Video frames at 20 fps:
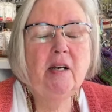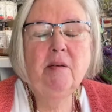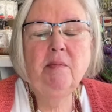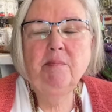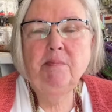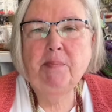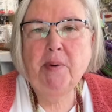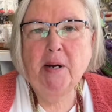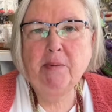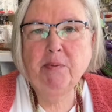
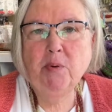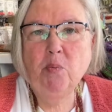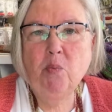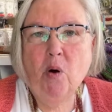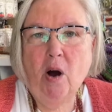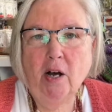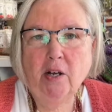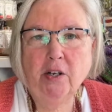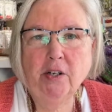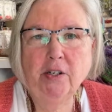Barbara
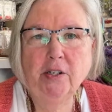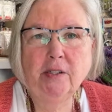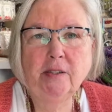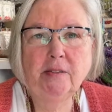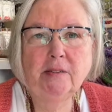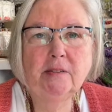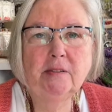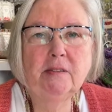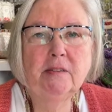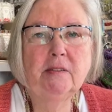Walker
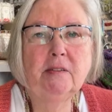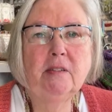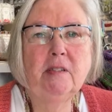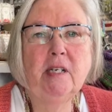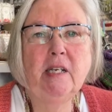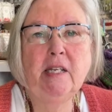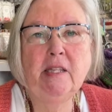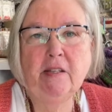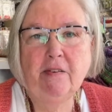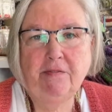
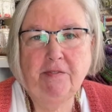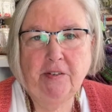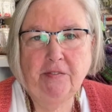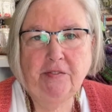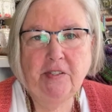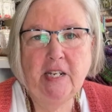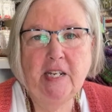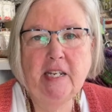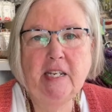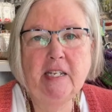in the
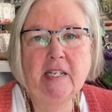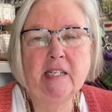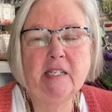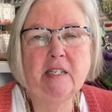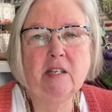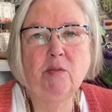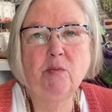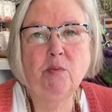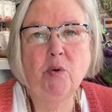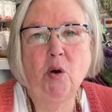50s
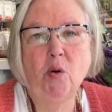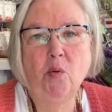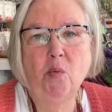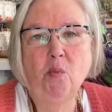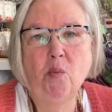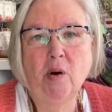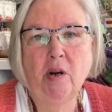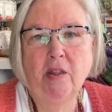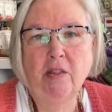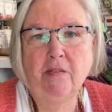wrote
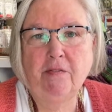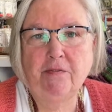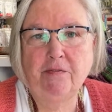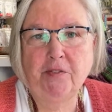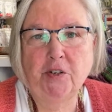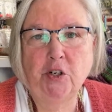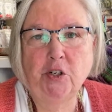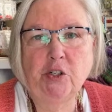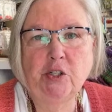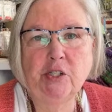one of the
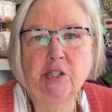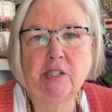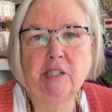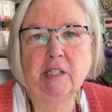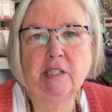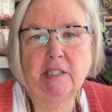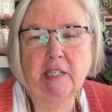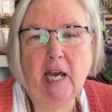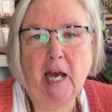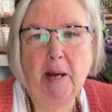first
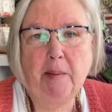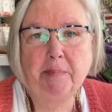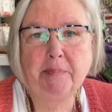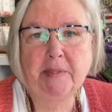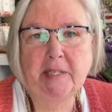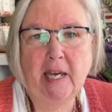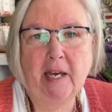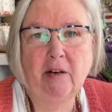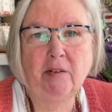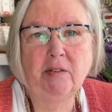
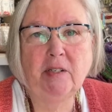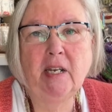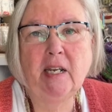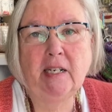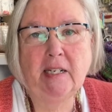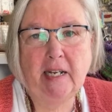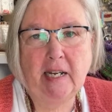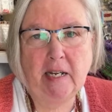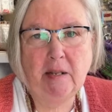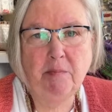top-down
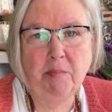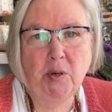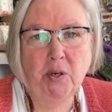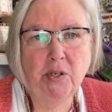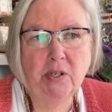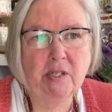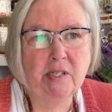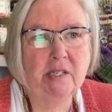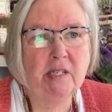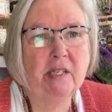knitting
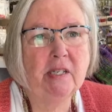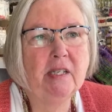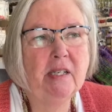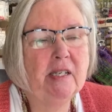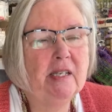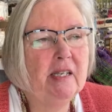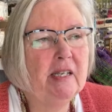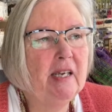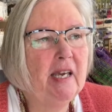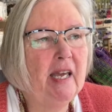books.
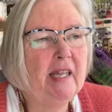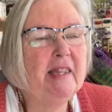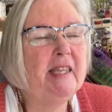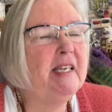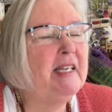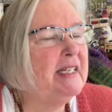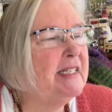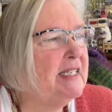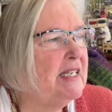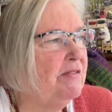I
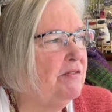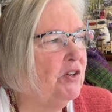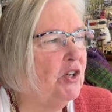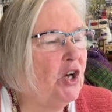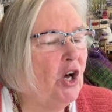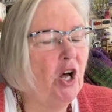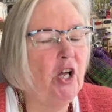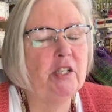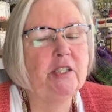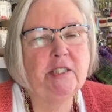think it's even
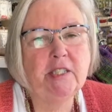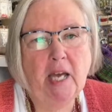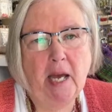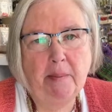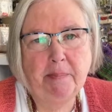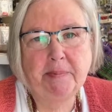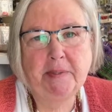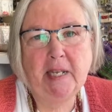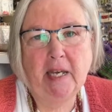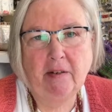called
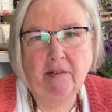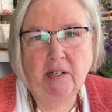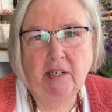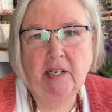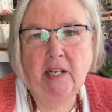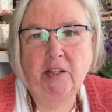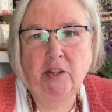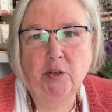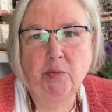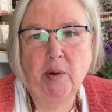Top Down and
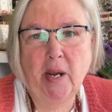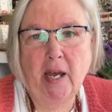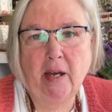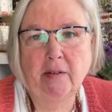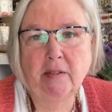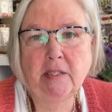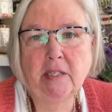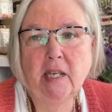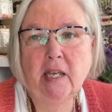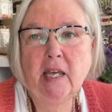In the
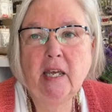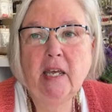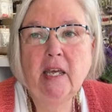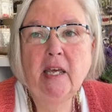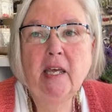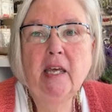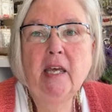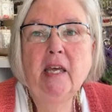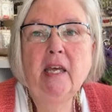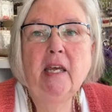Round.
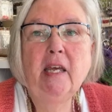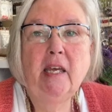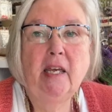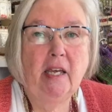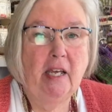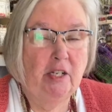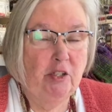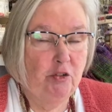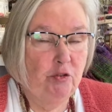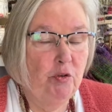
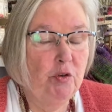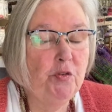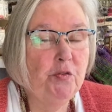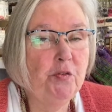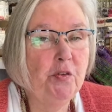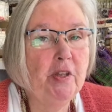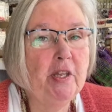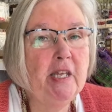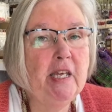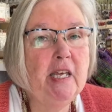And
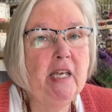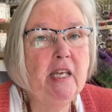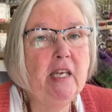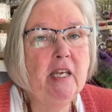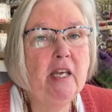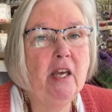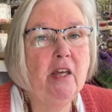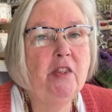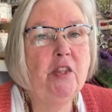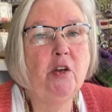truthfully,
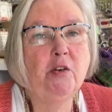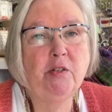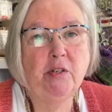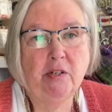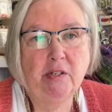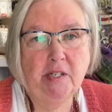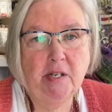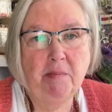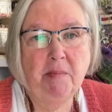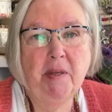those are
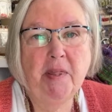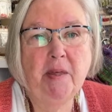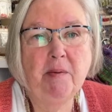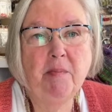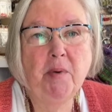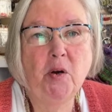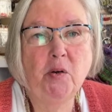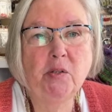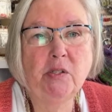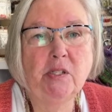some of the
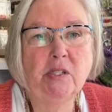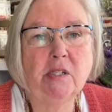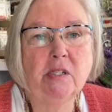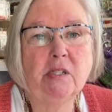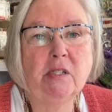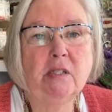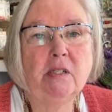most